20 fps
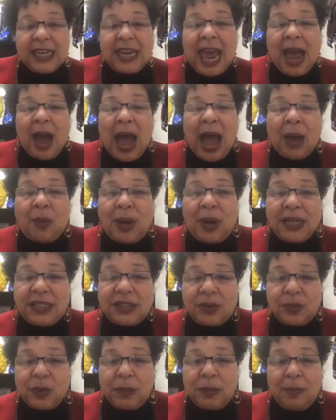Now, I want
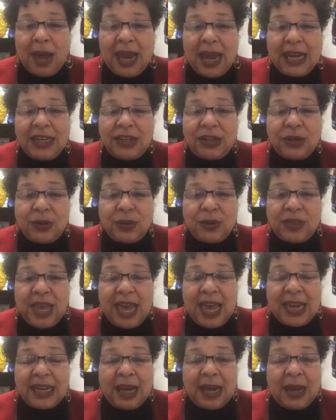to remind you
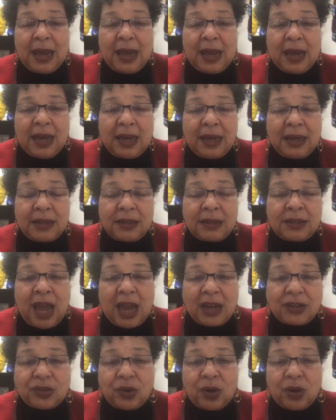that
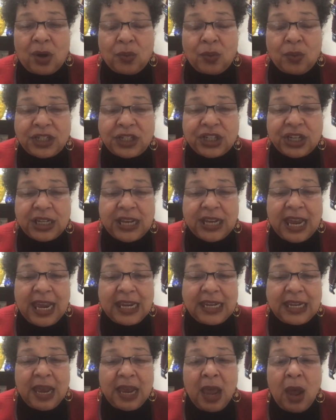Dr. Orisha
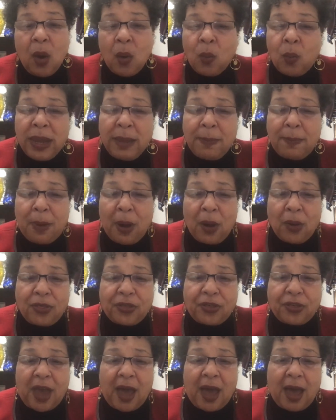Day, we
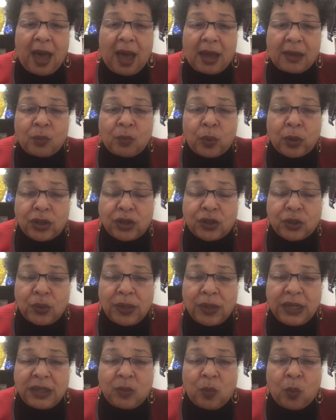both were
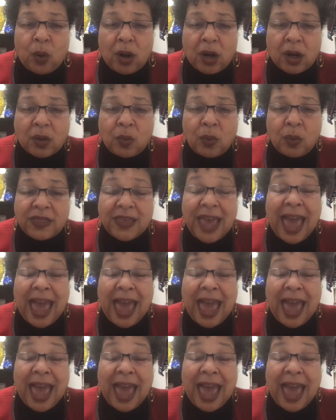doing work with